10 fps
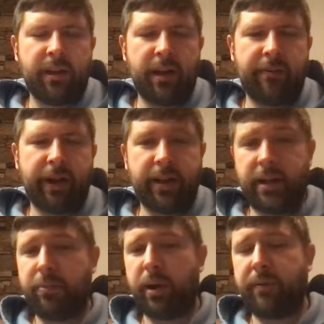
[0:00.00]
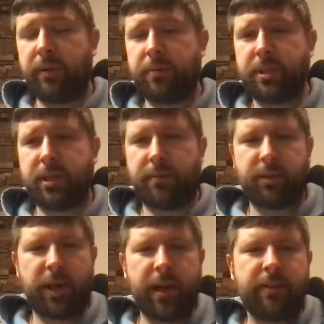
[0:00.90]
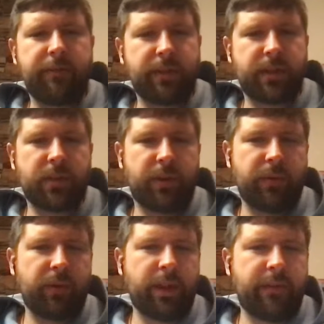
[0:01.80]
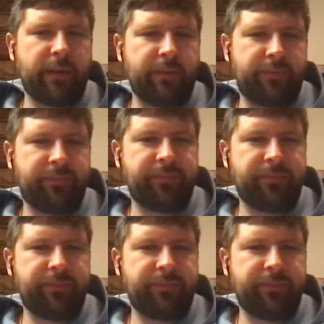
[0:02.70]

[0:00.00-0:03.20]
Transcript: And finally, Proverbs chapter 8, verses 1 through 11.